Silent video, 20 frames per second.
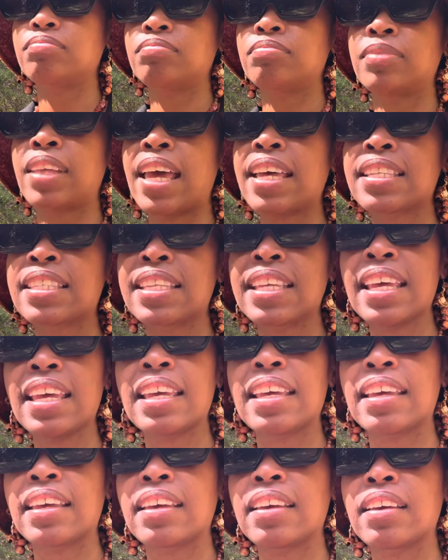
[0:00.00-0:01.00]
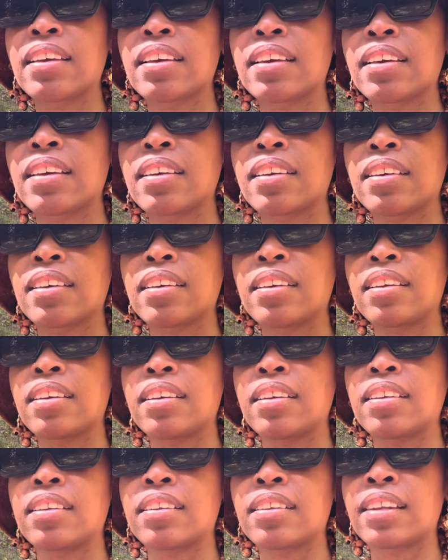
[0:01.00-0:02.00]
that's it.
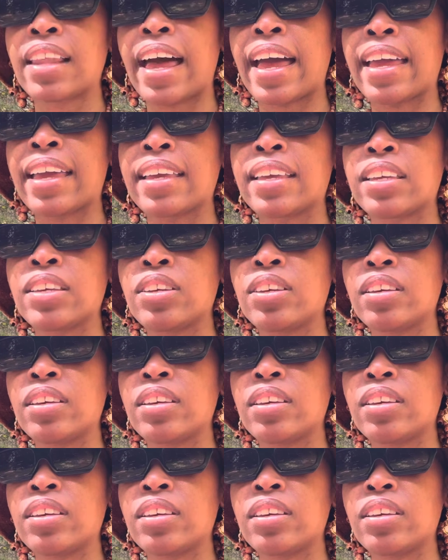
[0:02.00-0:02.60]
Like,